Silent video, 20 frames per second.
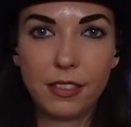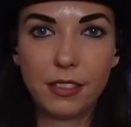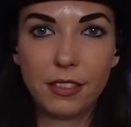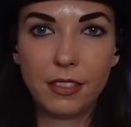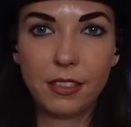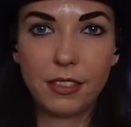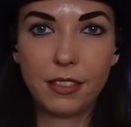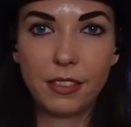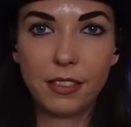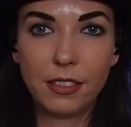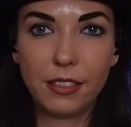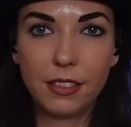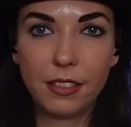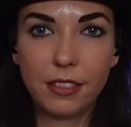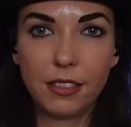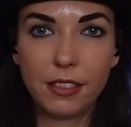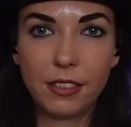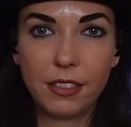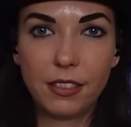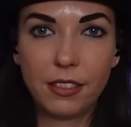
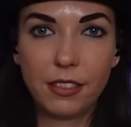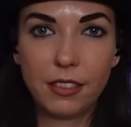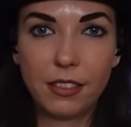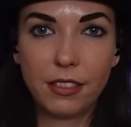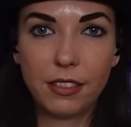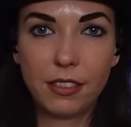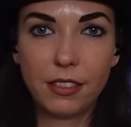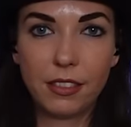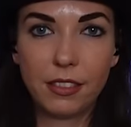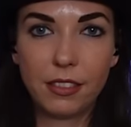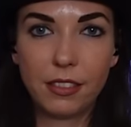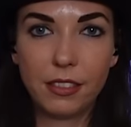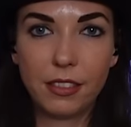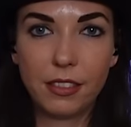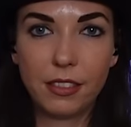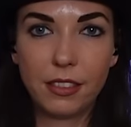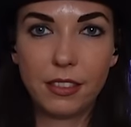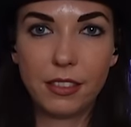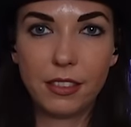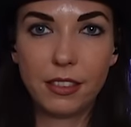
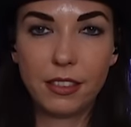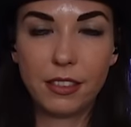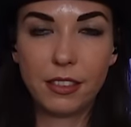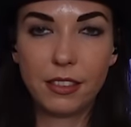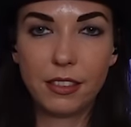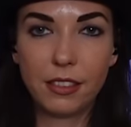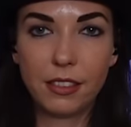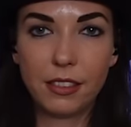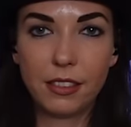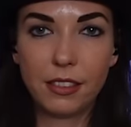(not speaking)